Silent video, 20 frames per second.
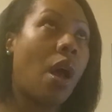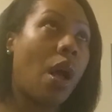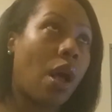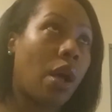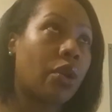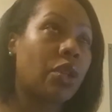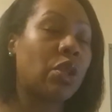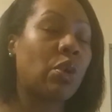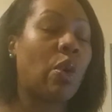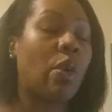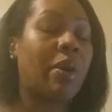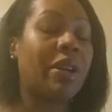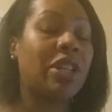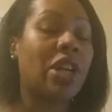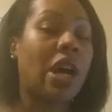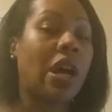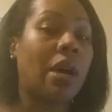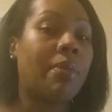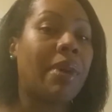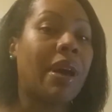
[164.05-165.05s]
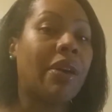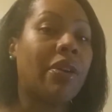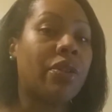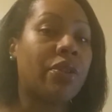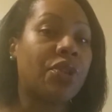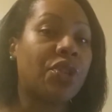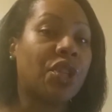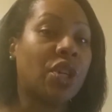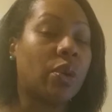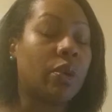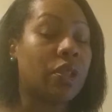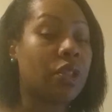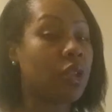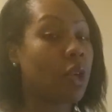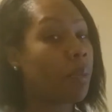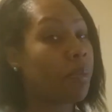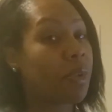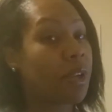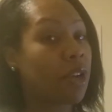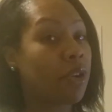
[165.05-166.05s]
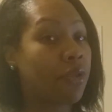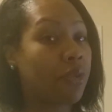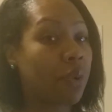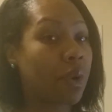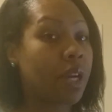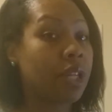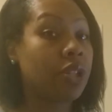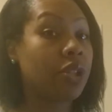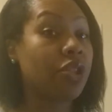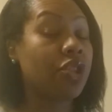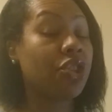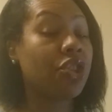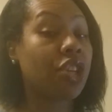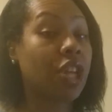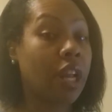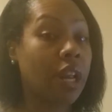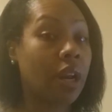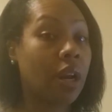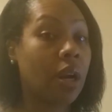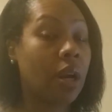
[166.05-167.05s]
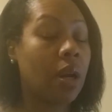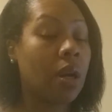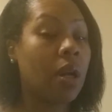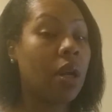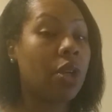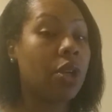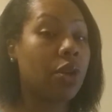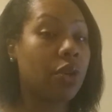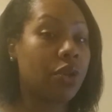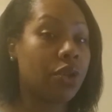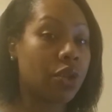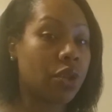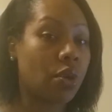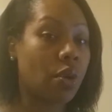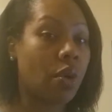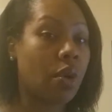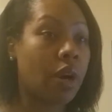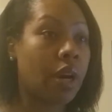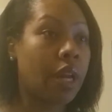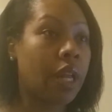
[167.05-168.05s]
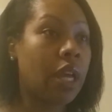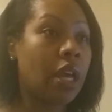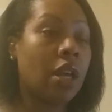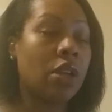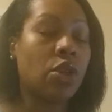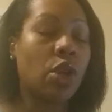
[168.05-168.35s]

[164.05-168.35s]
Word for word: Also, what we talk about in the show is don't be afraid to share your story.